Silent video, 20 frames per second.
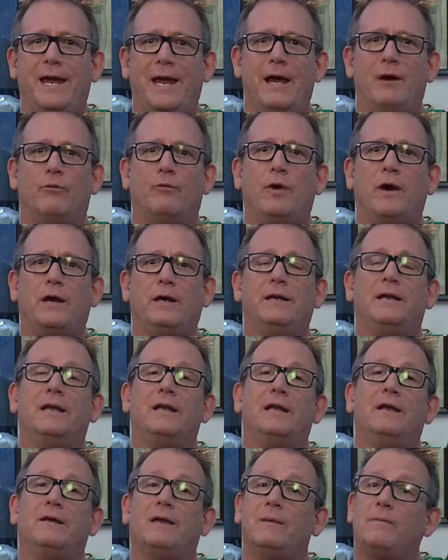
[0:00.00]
can't write
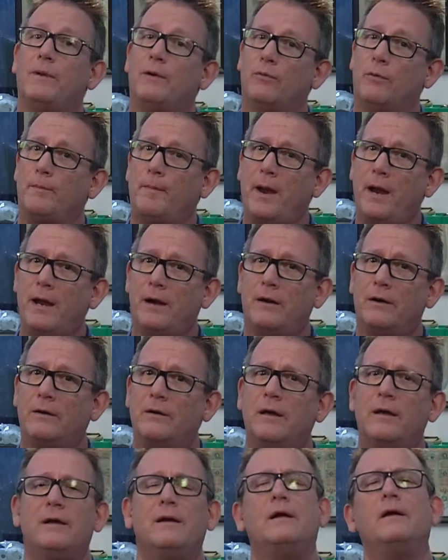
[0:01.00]
and it can be
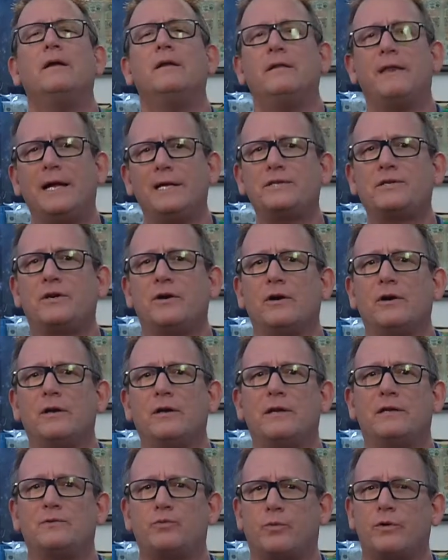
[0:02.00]
repaired, that's
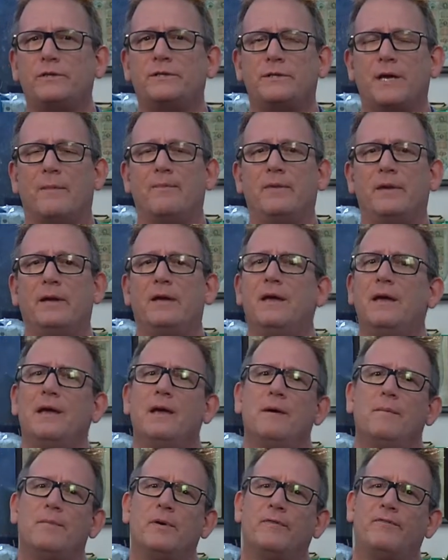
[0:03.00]
good, it's worth something,
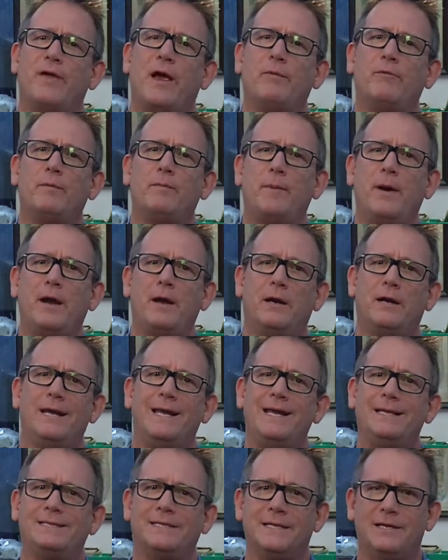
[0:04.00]
but if that repair
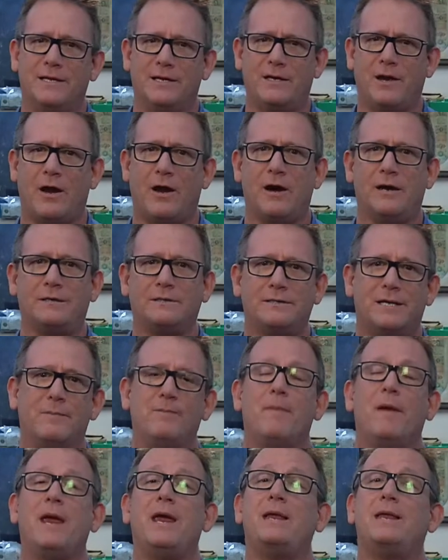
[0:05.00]
eats into the cost,
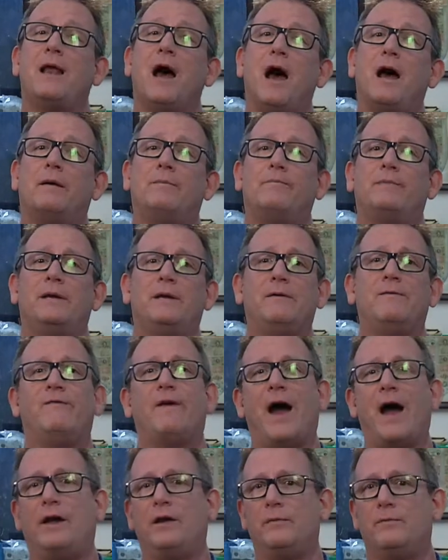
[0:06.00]
it may not be
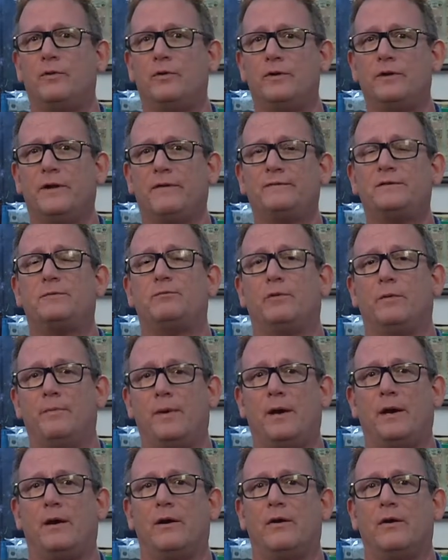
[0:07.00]
valuable enough to
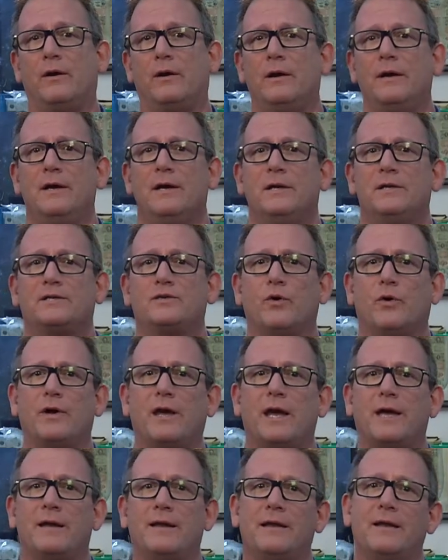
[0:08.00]
repair. So
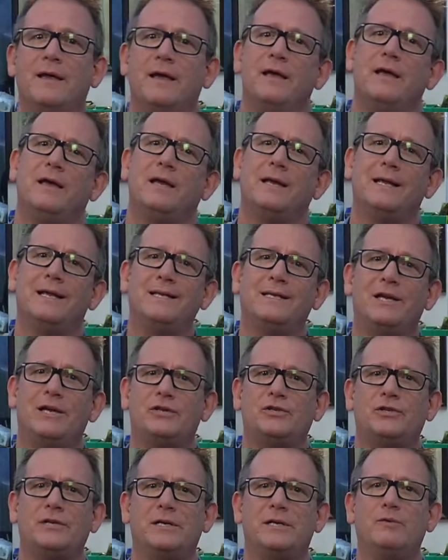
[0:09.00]
again,
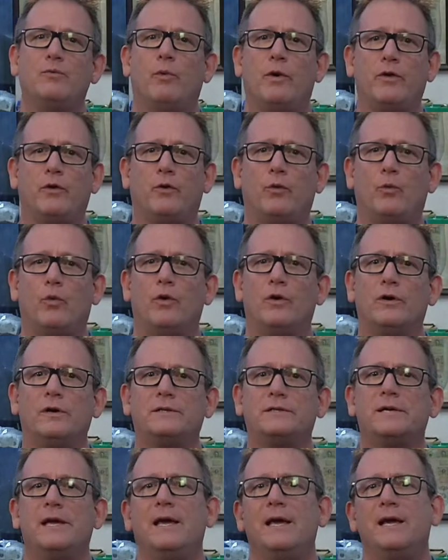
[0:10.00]
condition, whether it
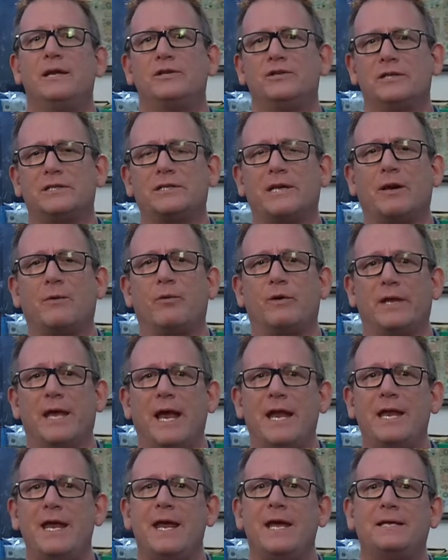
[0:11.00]
works, just like with
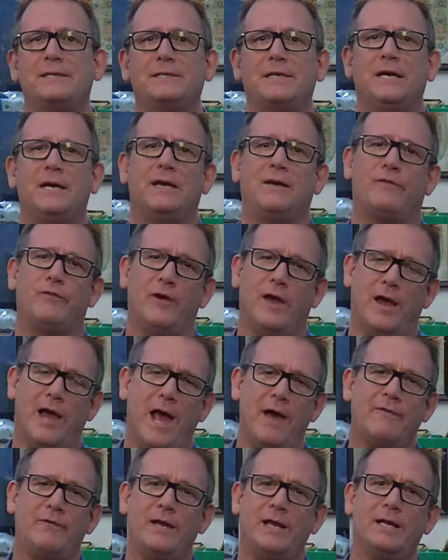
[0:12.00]
any antique, if you
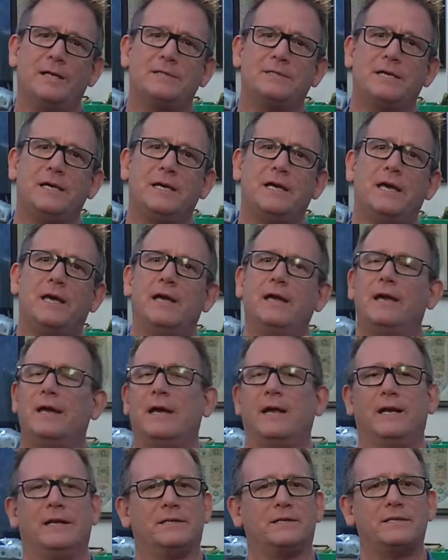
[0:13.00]
have an antique
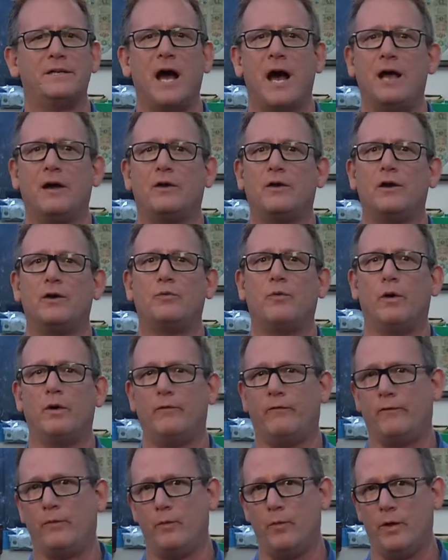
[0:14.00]
and it's not good
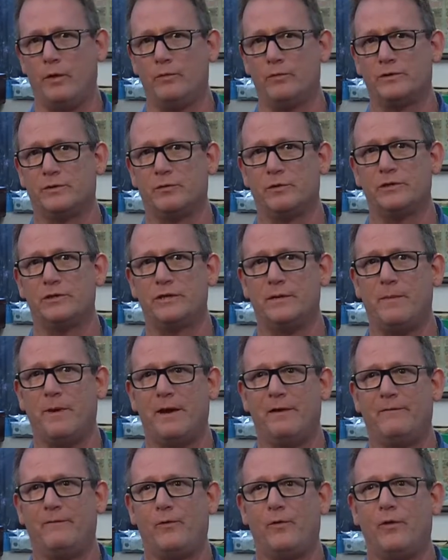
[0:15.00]
for what it was originally
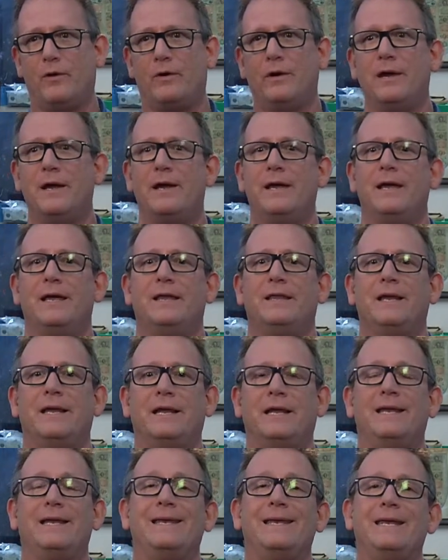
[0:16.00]
made for,
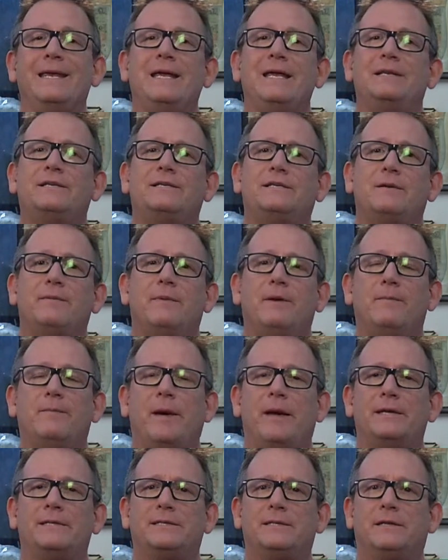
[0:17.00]
then it needs to be
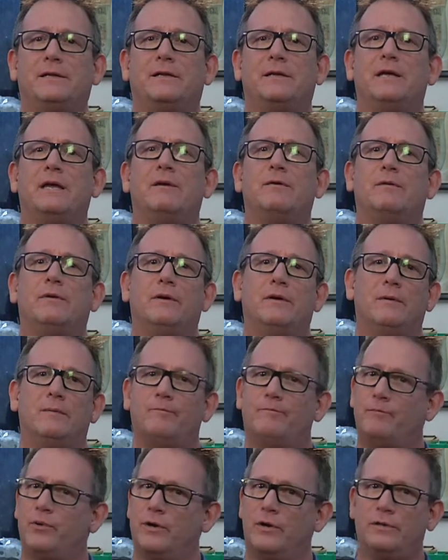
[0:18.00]
basically
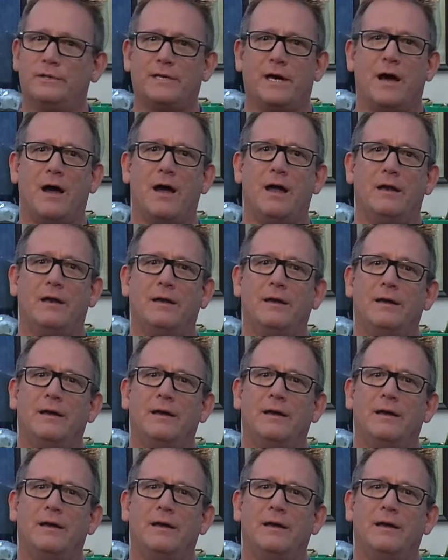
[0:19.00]
put aside.